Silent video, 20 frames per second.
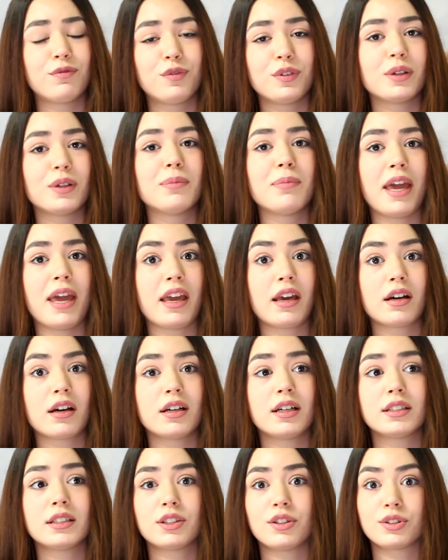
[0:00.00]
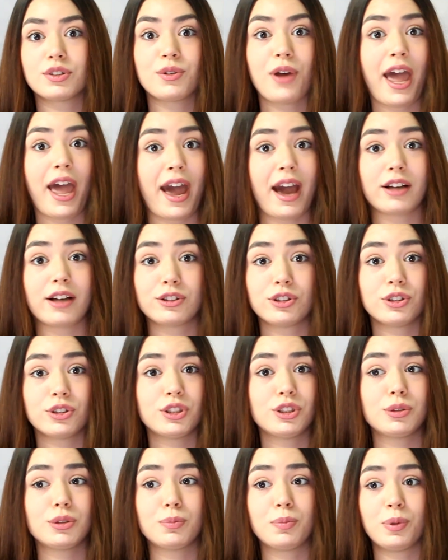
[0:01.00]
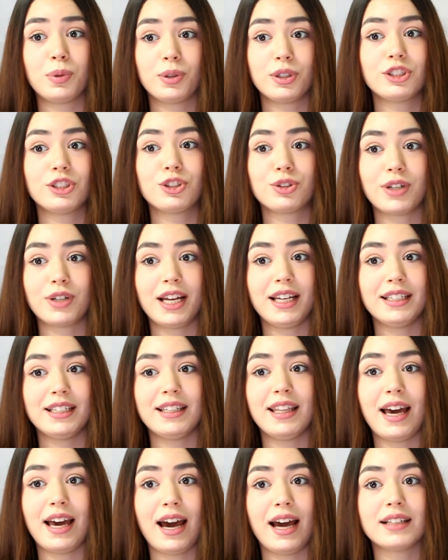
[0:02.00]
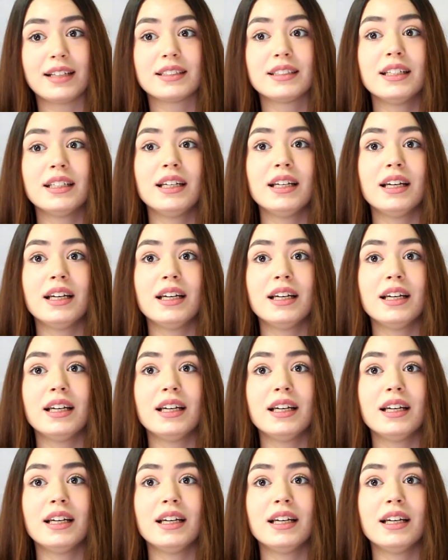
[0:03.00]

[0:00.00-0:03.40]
filmmakers, also actors, to portray that